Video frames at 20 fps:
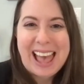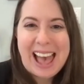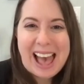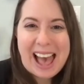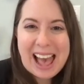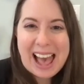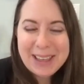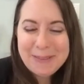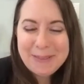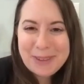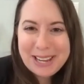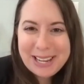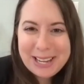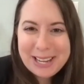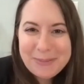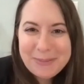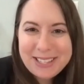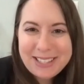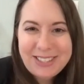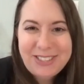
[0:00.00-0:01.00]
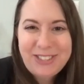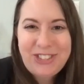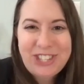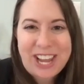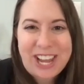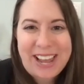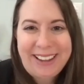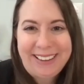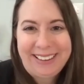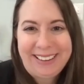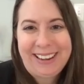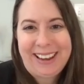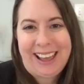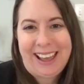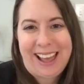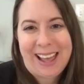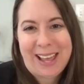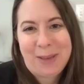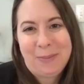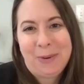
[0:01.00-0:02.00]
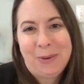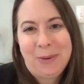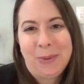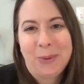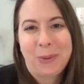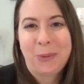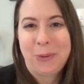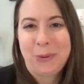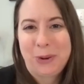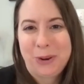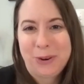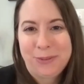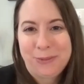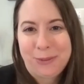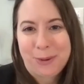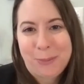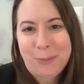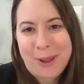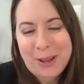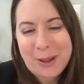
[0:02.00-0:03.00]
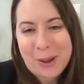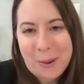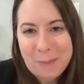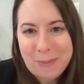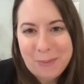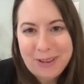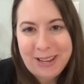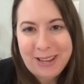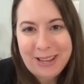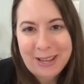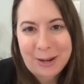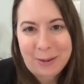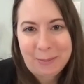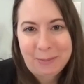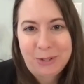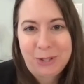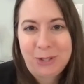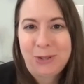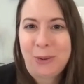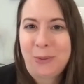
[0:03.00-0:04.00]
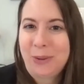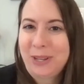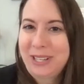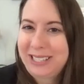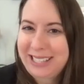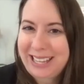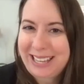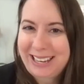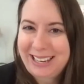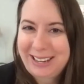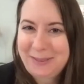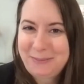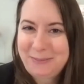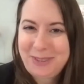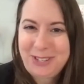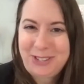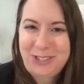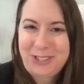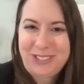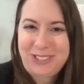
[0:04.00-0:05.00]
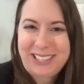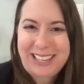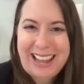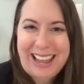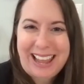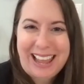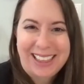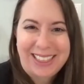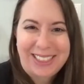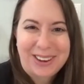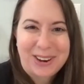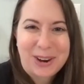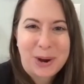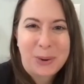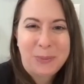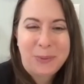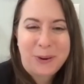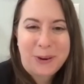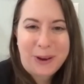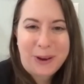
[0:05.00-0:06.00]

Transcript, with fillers: Hi, my name is Jen. I'm a recruiter for my company, and I'm so excited to meet you today at the Career